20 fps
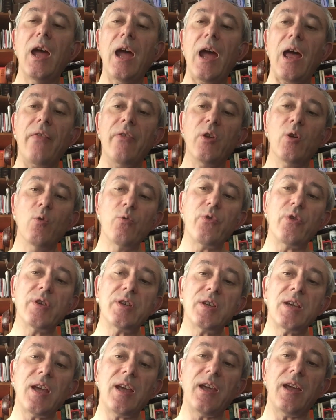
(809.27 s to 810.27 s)
And the
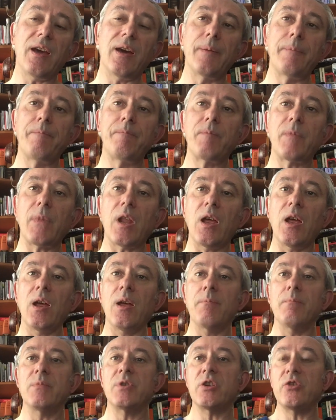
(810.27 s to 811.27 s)
authors here
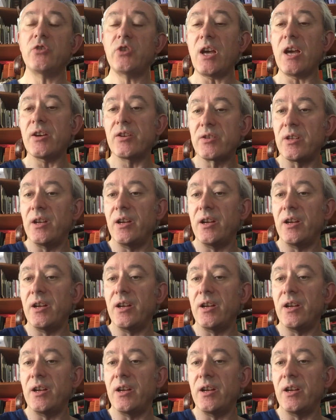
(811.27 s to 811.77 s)
suggest,